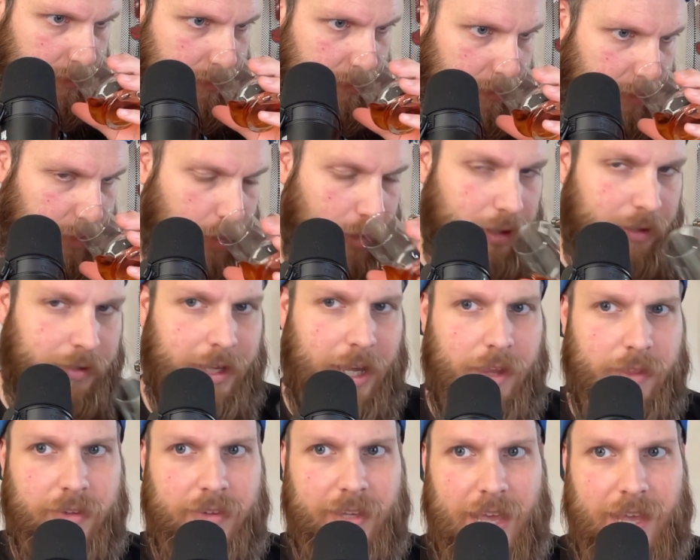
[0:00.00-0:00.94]
you can tell
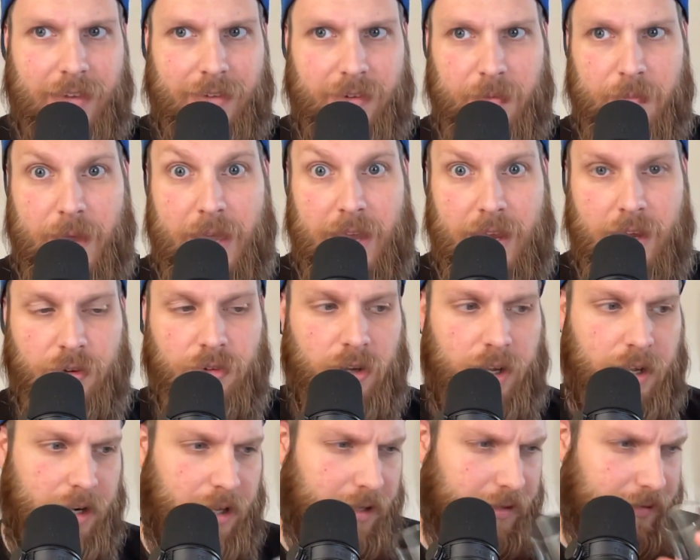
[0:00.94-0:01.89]
this has some age on
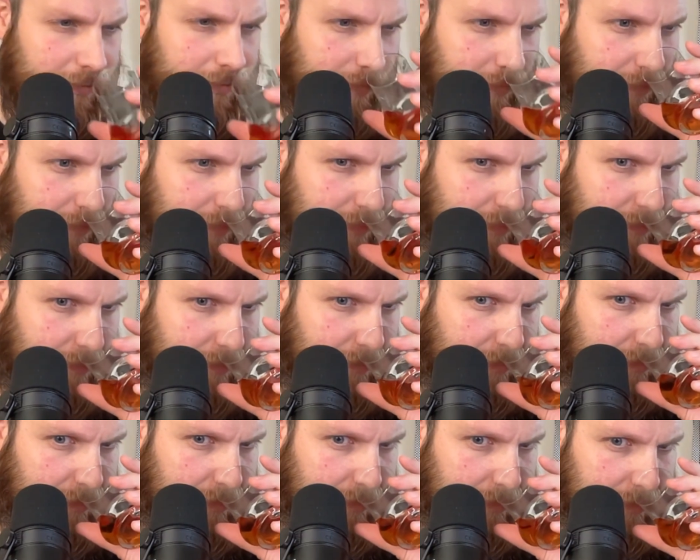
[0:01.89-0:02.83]
it.
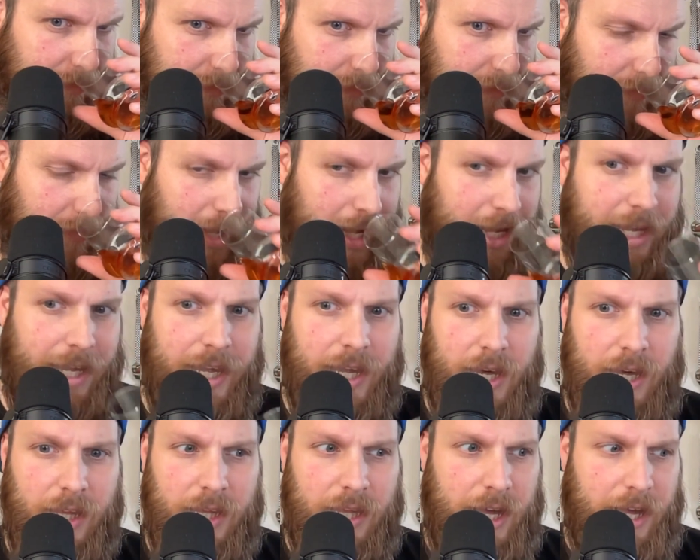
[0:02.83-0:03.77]
I get a
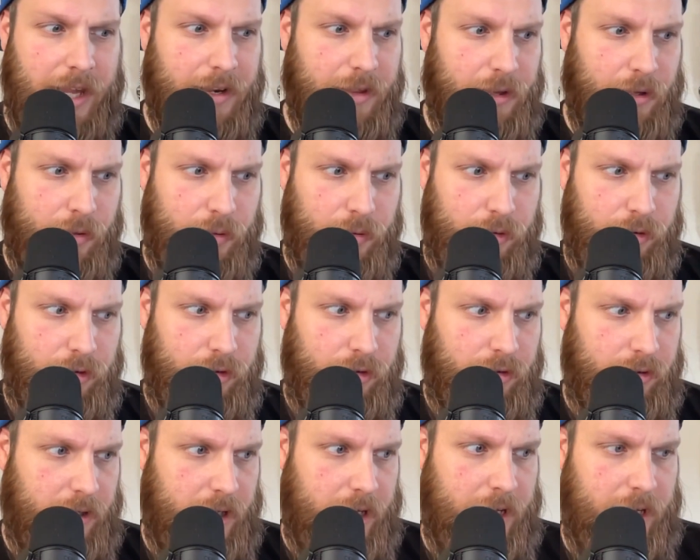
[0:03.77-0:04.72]
lot of those
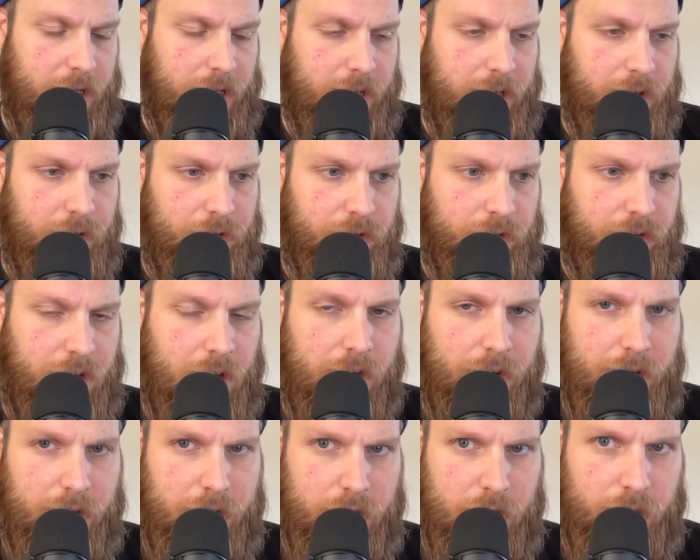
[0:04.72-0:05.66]
sherry
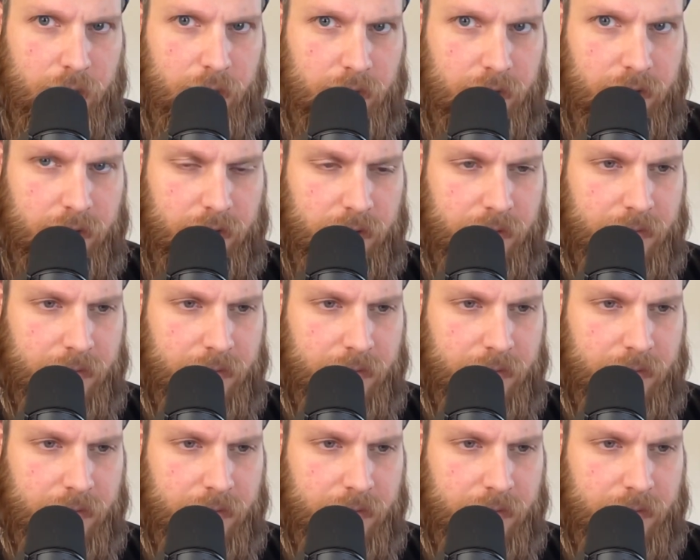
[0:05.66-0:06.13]
notes.